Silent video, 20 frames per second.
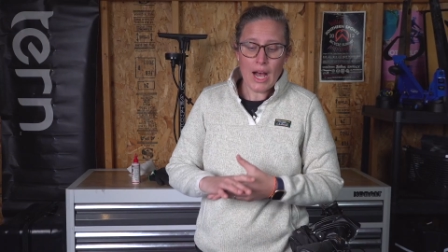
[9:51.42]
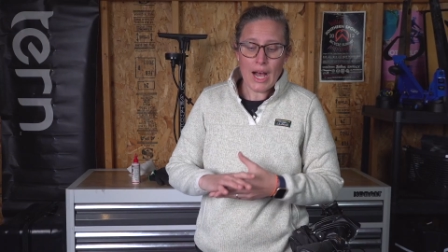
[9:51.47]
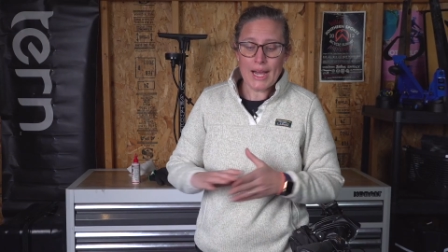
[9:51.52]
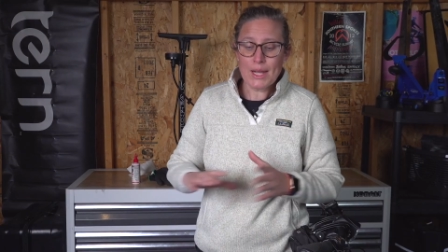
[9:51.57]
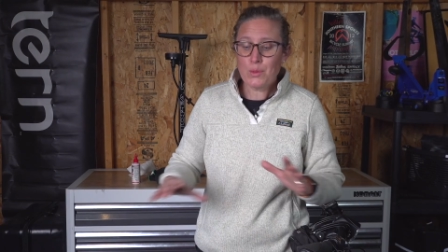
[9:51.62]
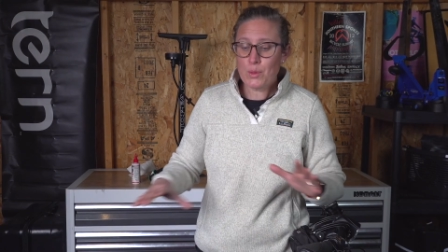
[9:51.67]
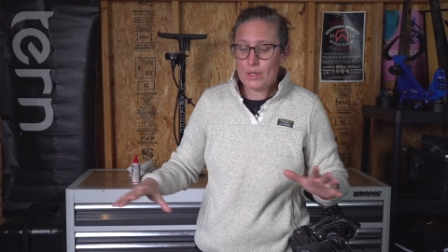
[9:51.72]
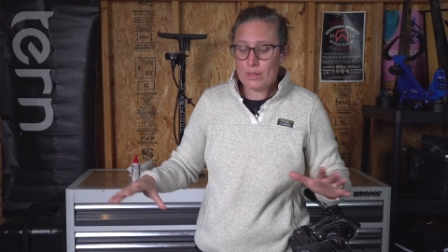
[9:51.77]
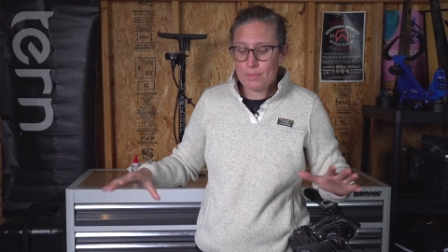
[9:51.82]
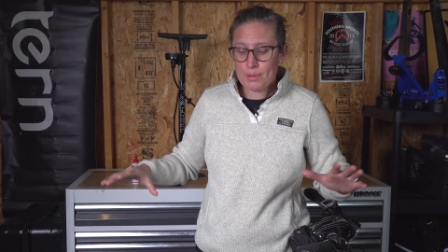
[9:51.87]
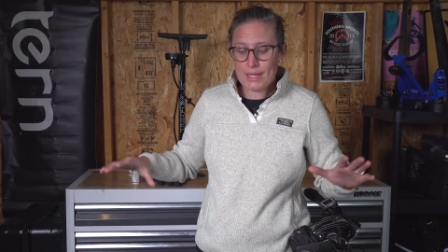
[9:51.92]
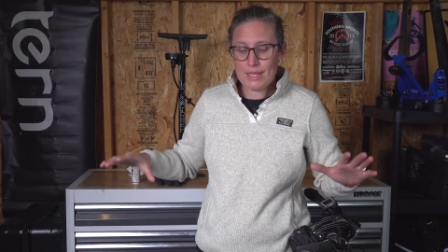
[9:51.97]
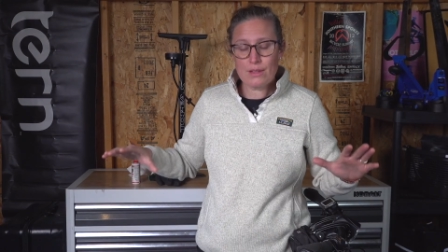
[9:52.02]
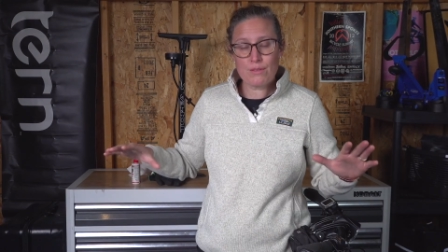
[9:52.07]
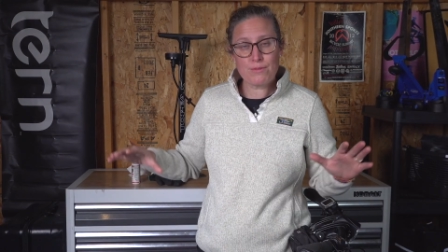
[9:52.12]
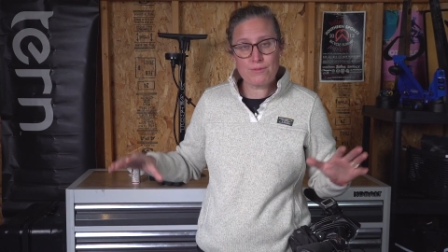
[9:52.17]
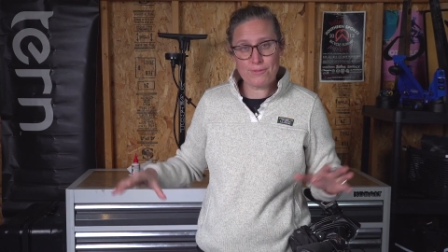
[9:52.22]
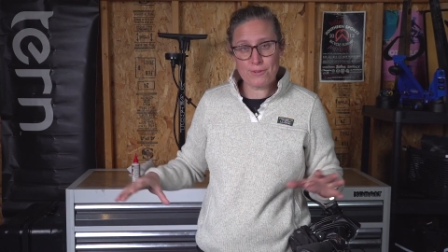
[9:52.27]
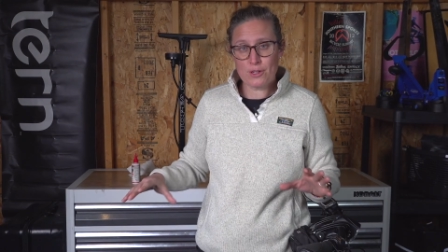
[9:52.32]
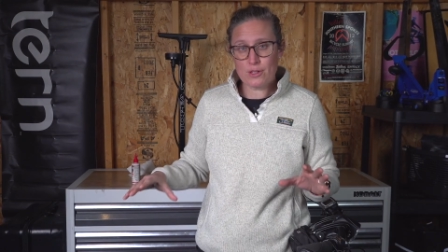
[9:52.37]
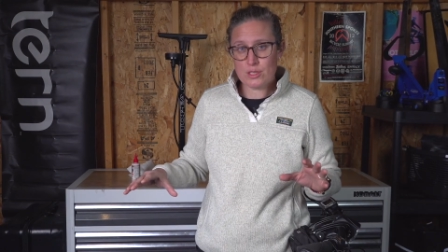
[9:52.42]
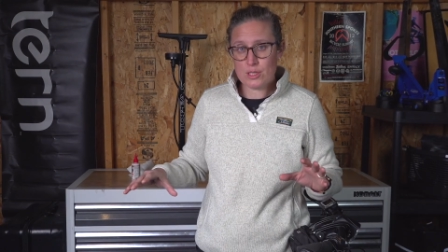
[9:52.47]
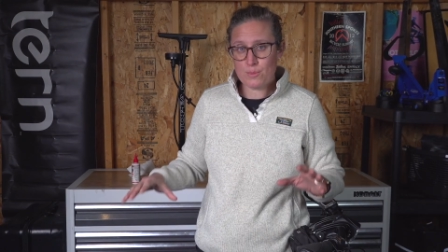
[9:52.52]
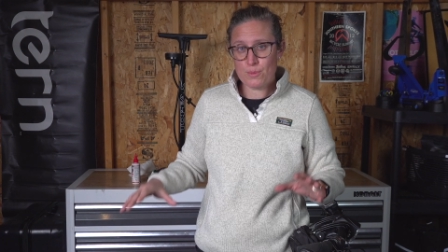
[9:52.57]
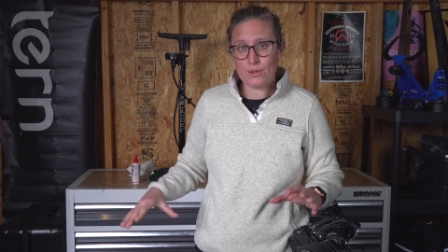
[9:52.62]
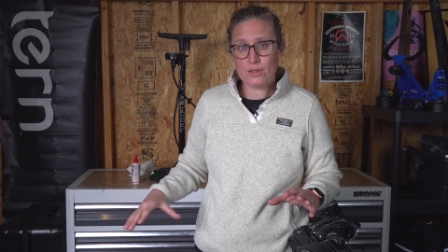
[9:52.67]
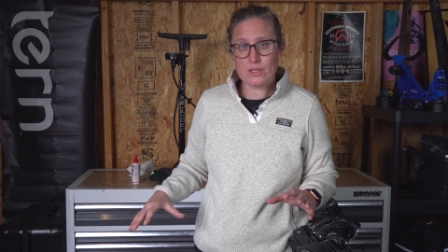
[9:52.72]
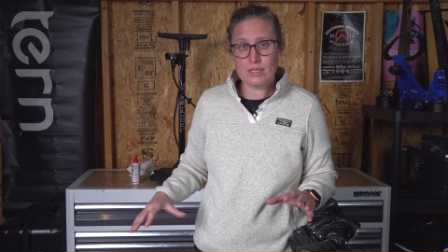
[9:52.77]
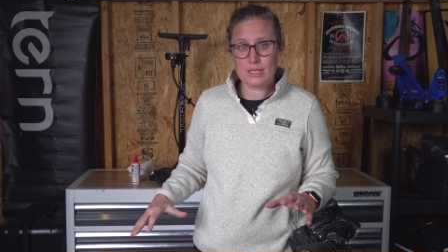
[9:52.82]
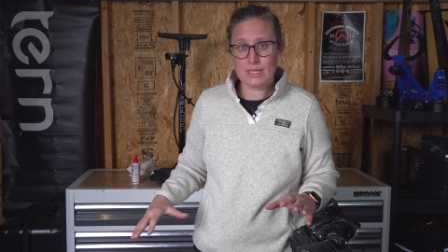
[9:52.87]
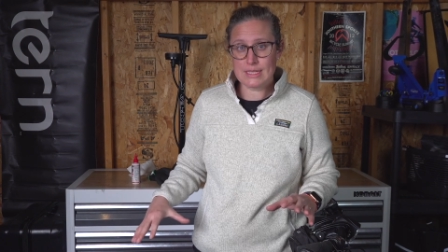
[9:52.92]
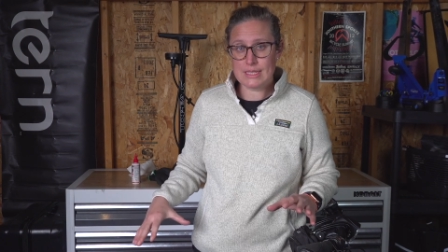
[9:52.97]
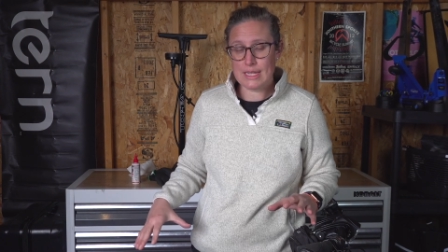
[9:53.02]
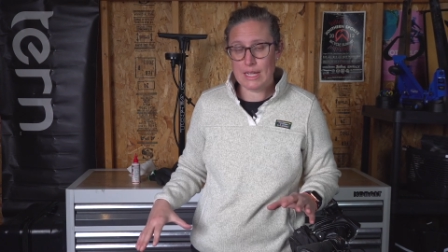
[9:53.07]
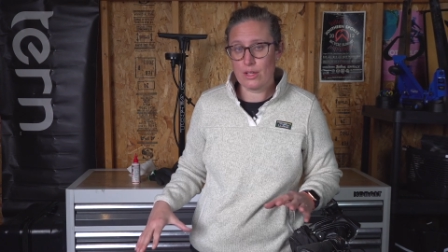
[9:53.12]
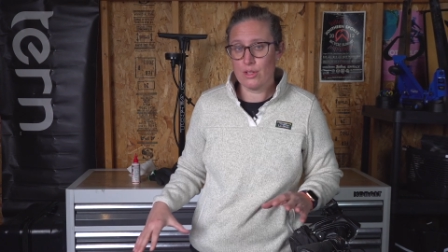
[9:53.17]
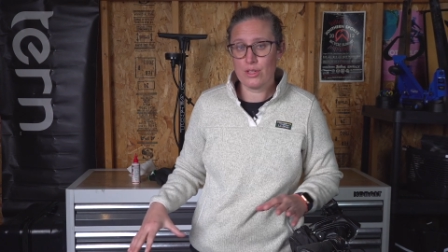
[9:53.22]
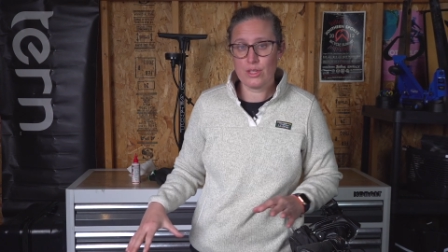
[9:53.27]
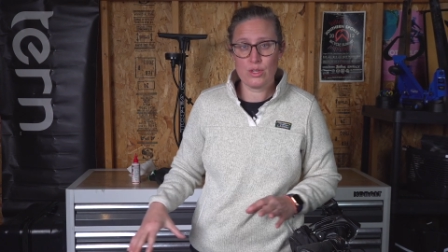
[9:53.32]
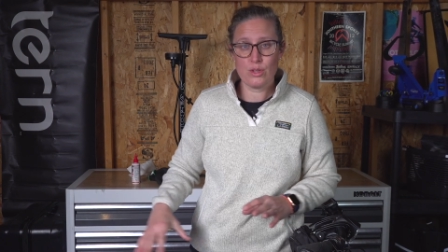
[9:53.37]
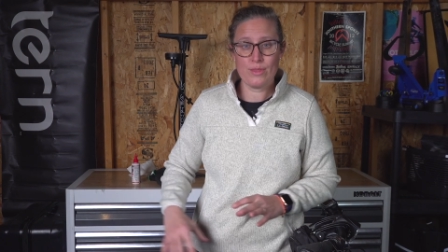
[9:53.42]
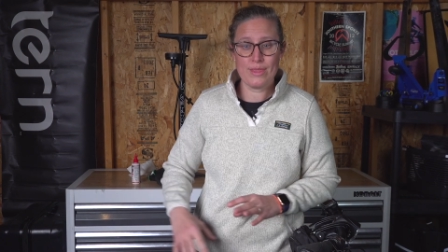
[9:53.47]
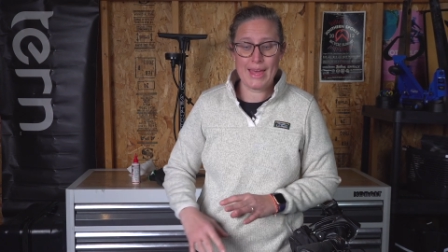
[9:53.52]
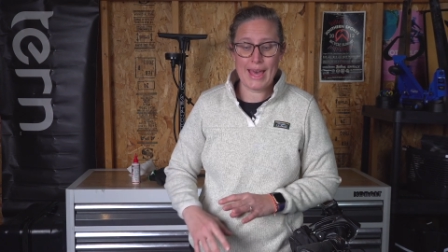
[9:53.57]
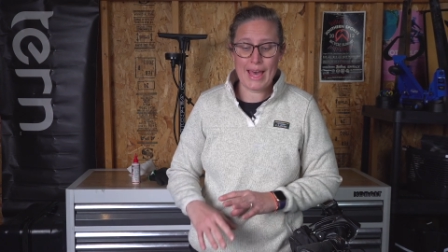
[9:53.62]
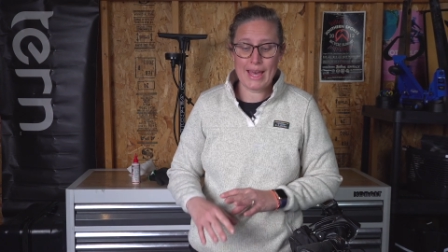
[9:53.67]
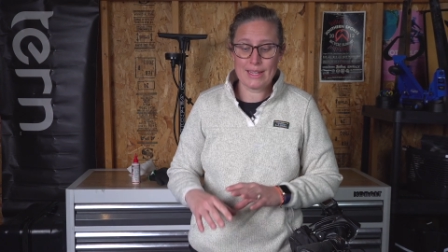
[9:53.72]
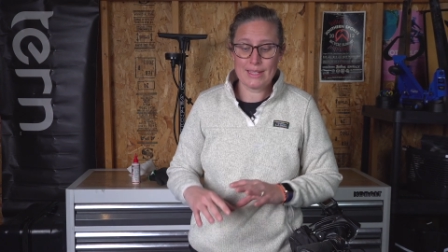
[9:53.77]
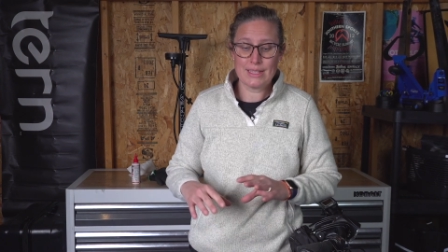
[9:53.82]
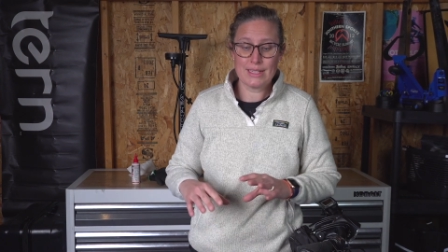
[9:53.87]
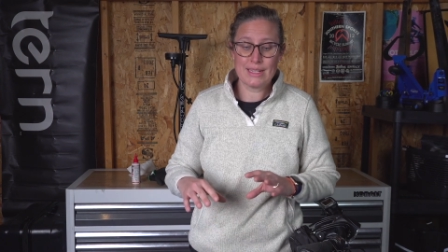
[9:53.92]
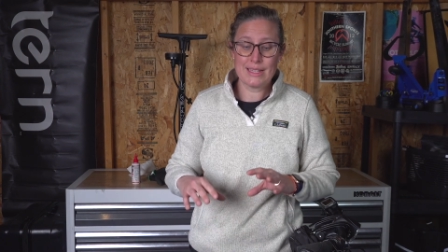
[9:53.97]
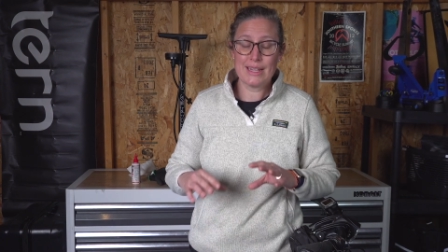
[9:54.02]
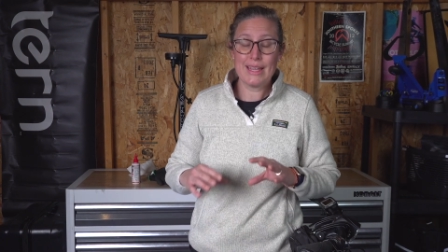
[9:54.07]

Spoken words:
I want to be the first person to tell you that